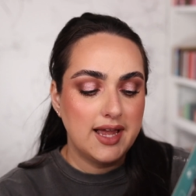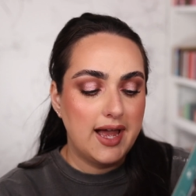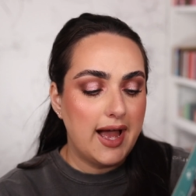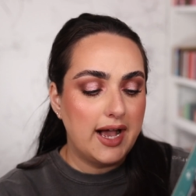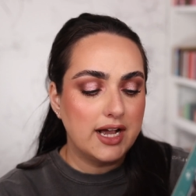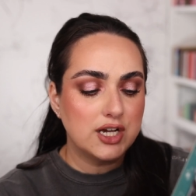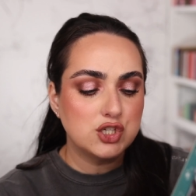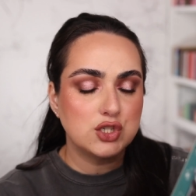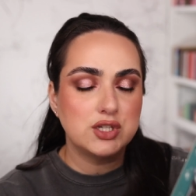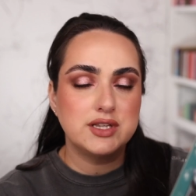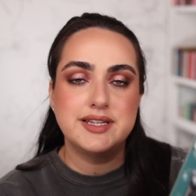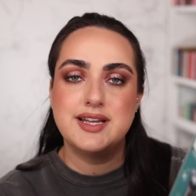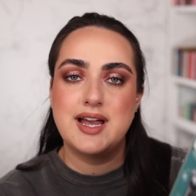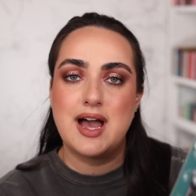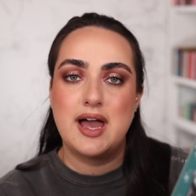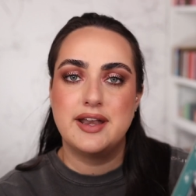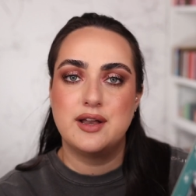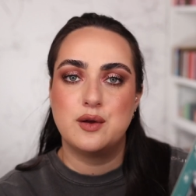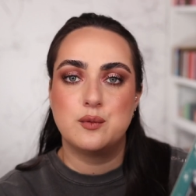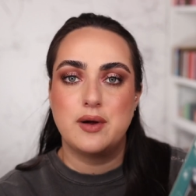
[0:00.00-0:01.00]
actually
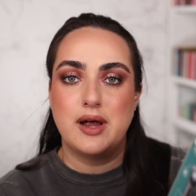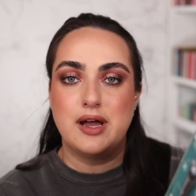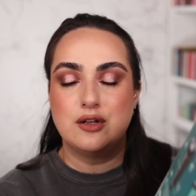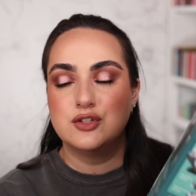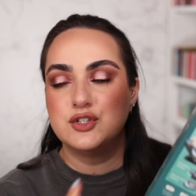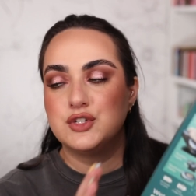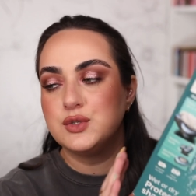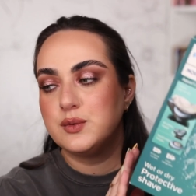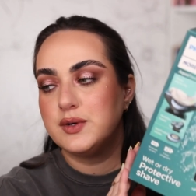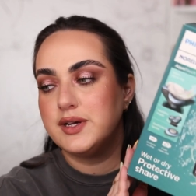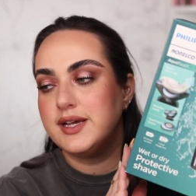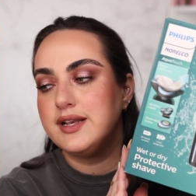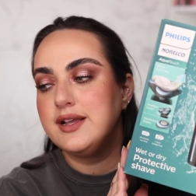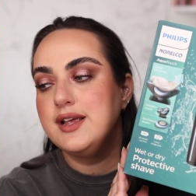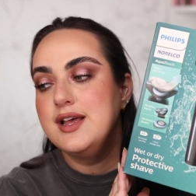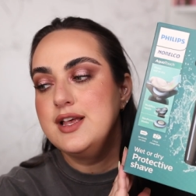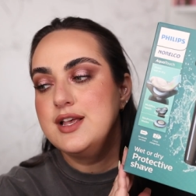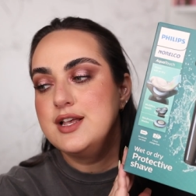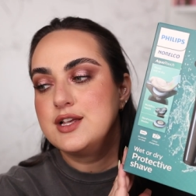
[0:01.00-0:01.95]
gotten around to it.